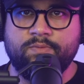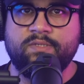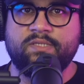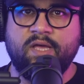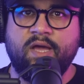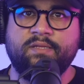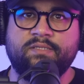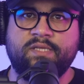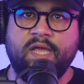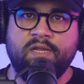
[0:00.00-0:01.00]
this guide is
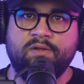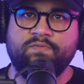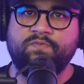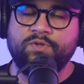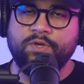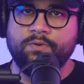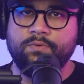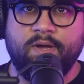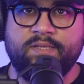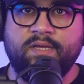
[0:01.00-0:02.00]
tailored for you.
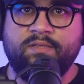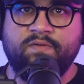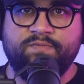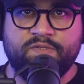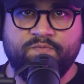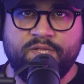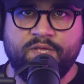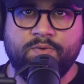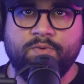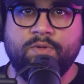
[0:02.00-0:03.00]
By the end of this
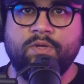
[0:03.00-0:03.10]
video,